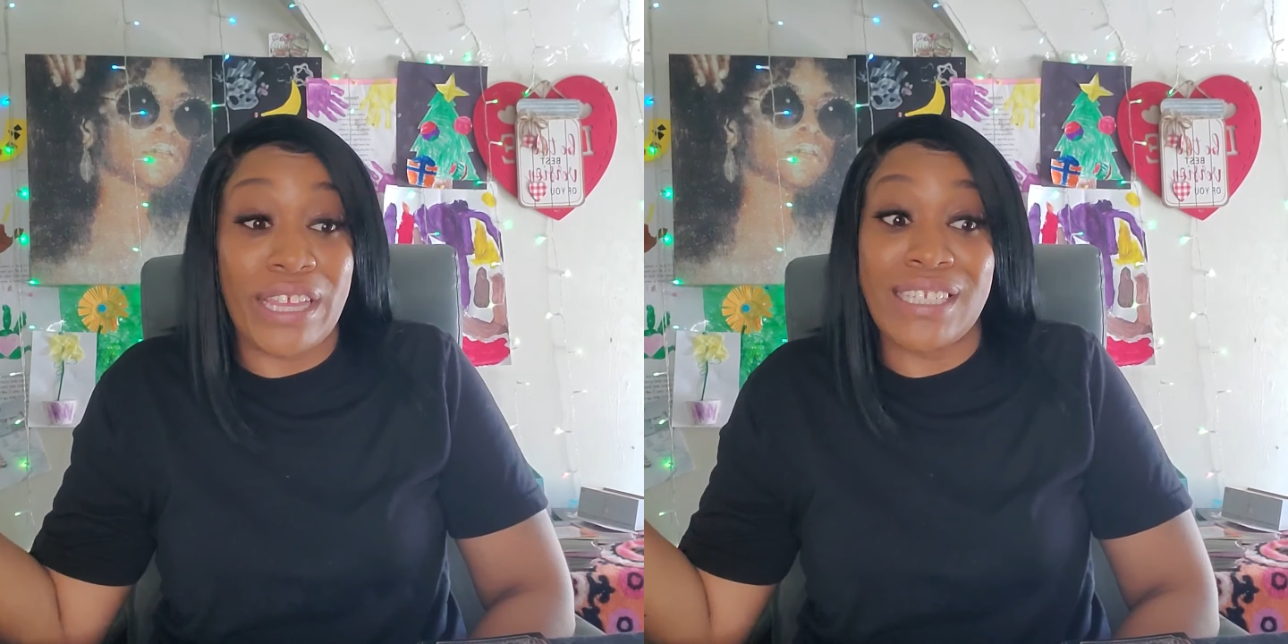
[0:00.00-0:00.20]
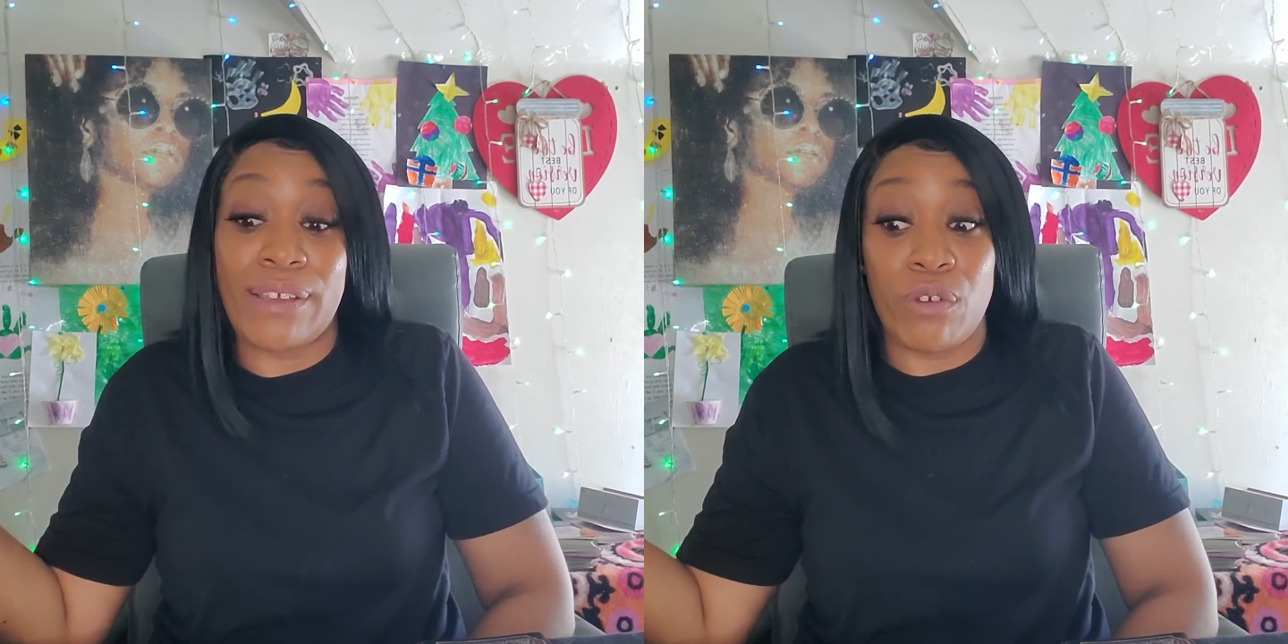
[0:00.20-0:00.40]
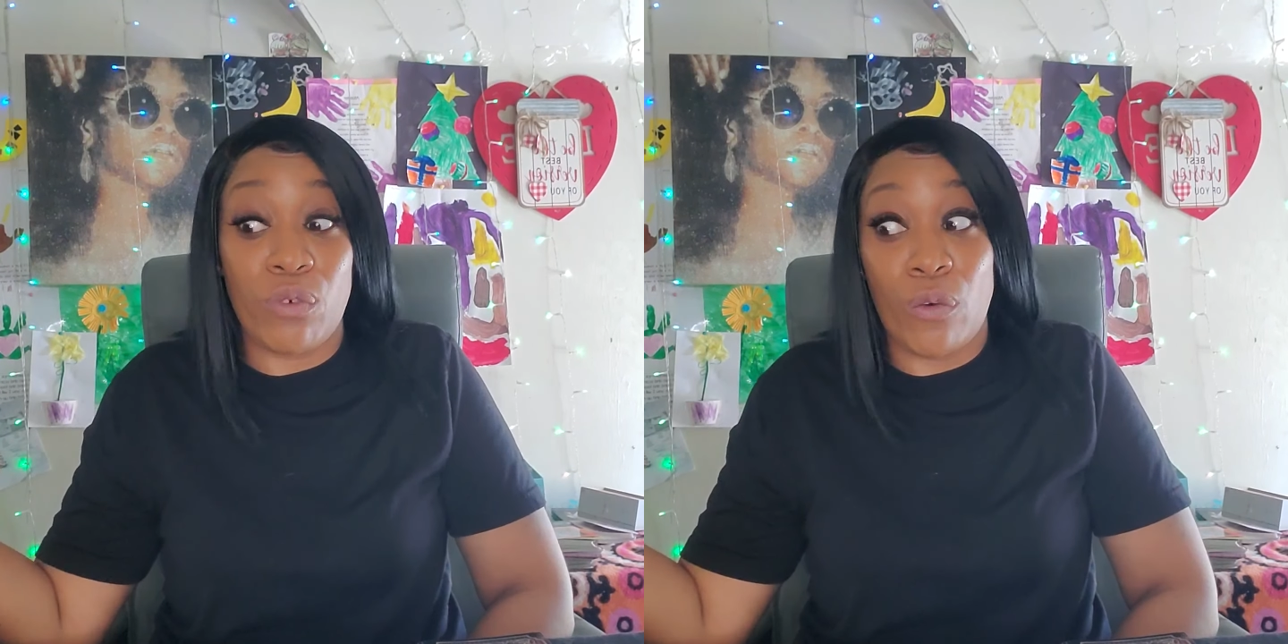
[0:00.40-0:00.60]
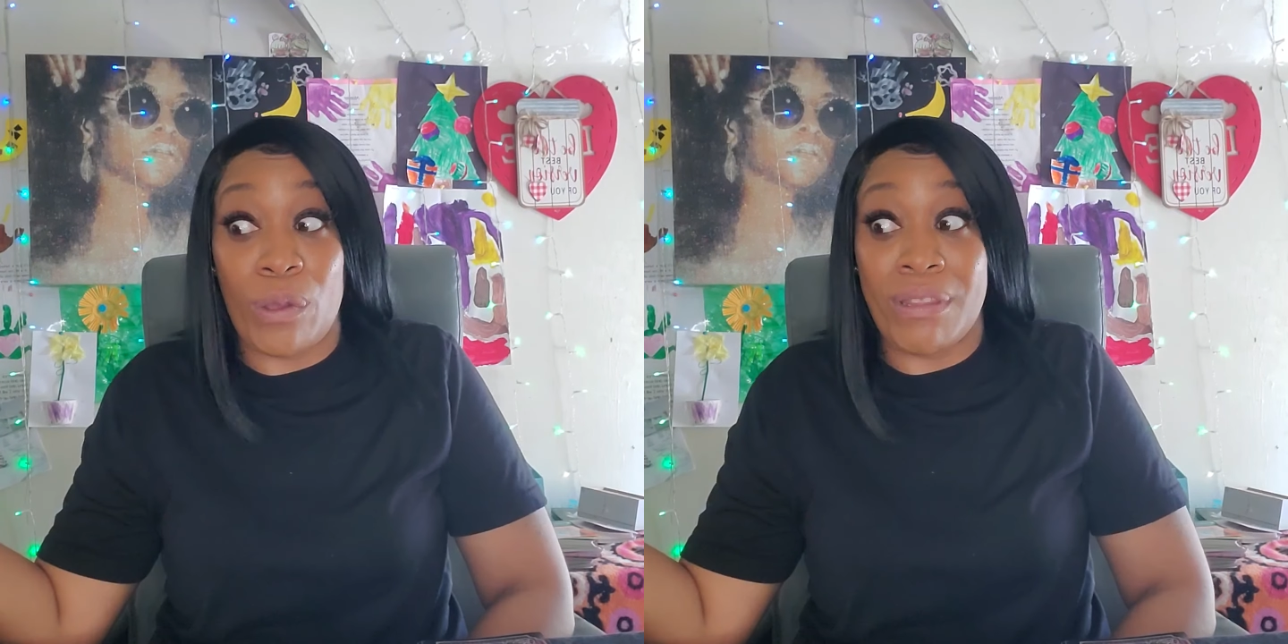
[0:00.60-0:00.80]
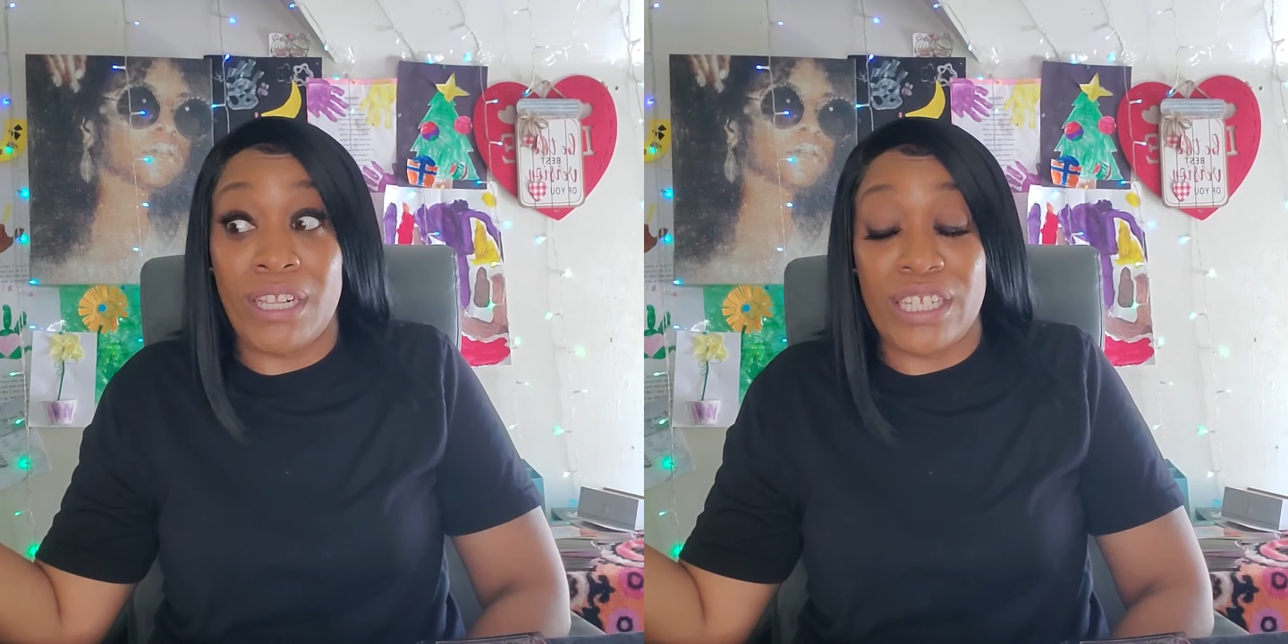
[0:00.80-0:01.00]
Is like, we want
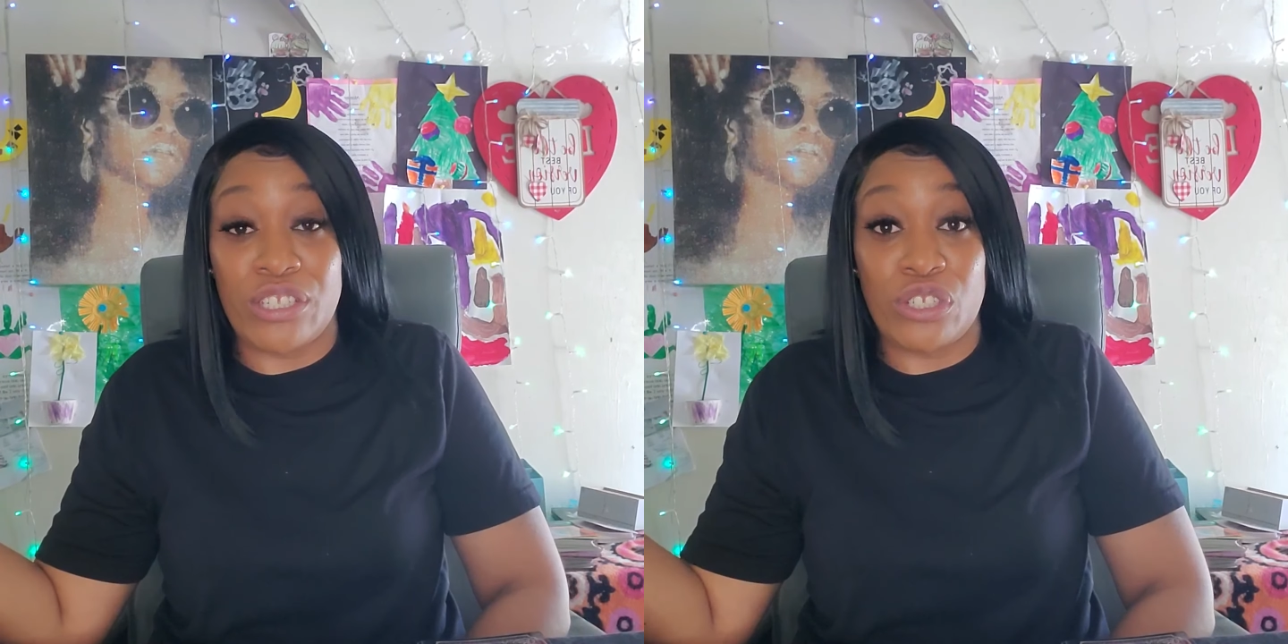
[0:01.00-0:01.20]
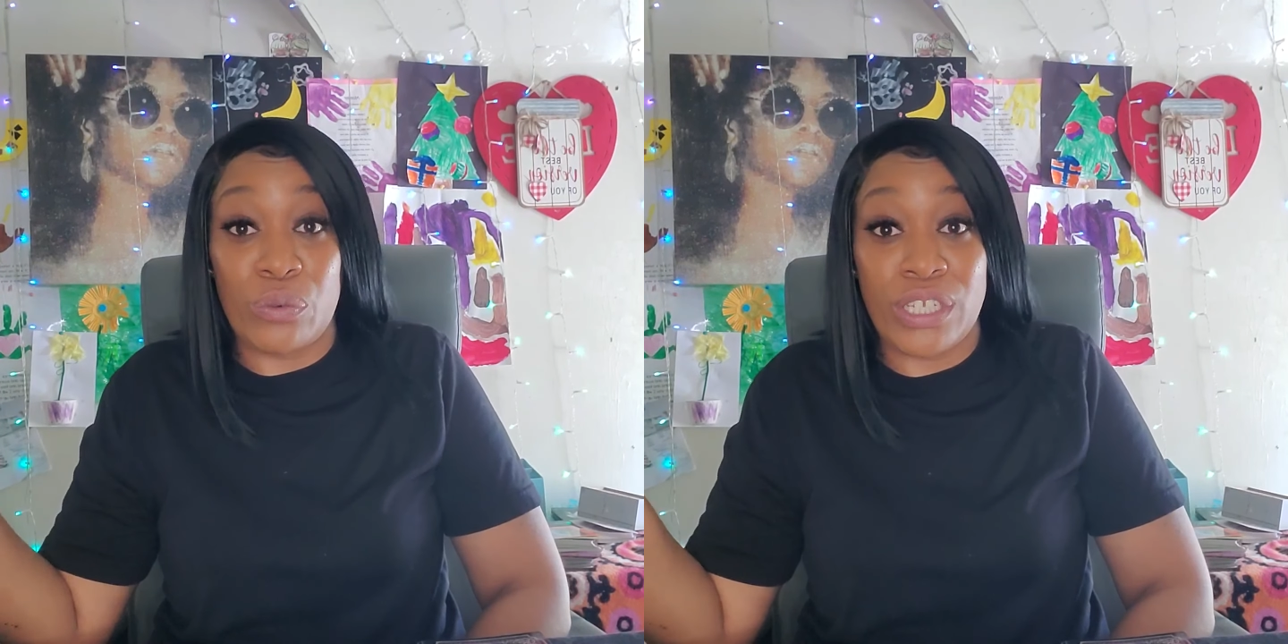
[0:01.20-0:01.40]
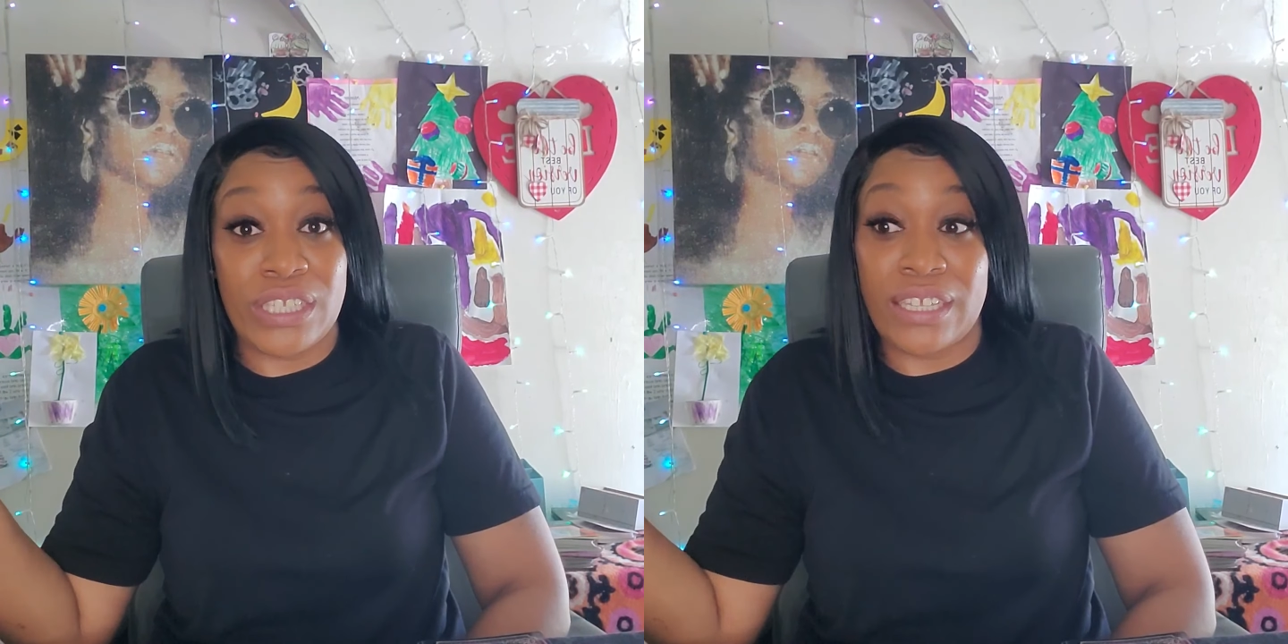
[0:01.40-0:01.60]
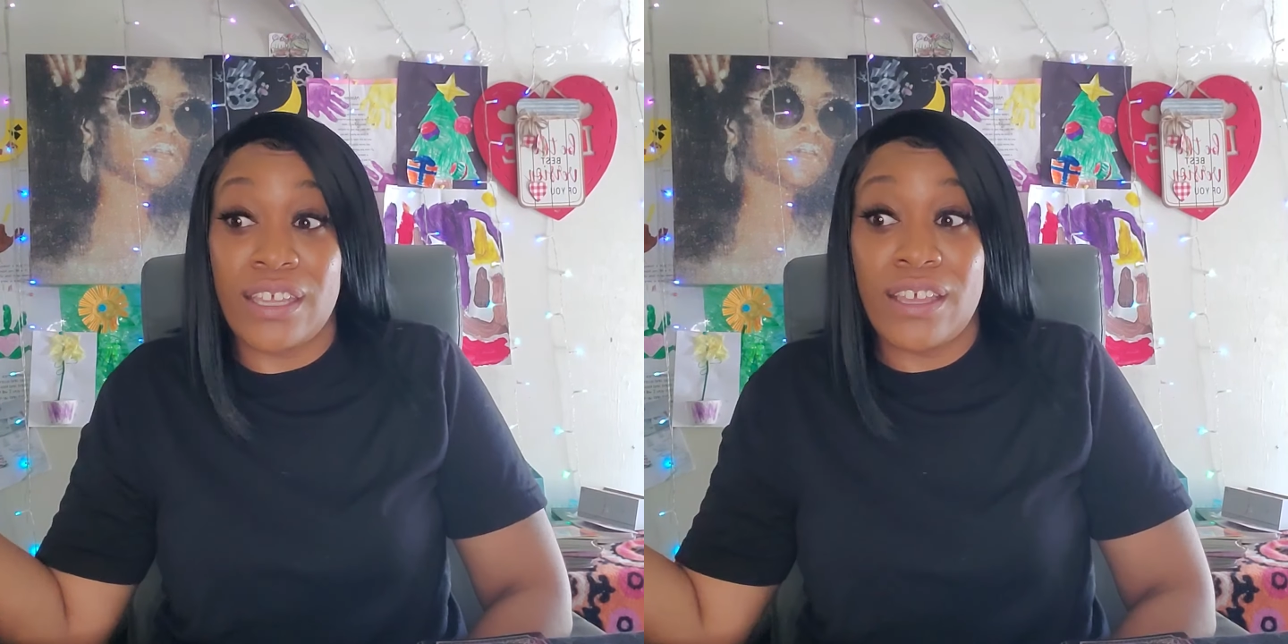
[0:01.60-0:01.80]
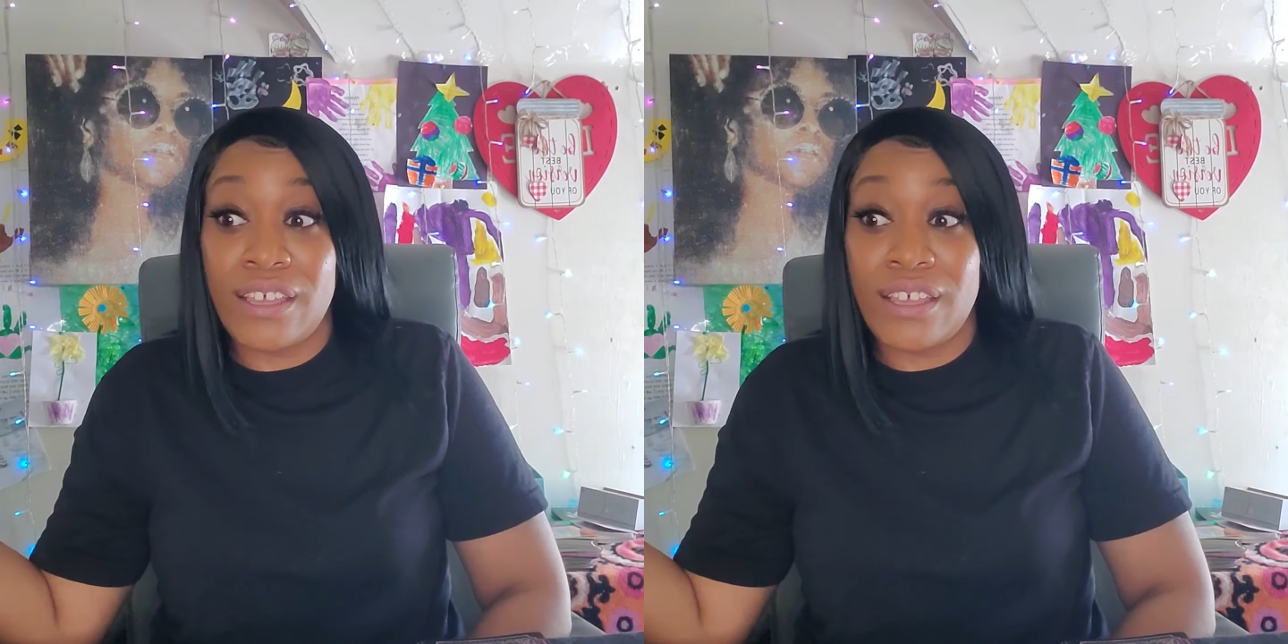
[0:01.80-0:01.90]
women to listen to us and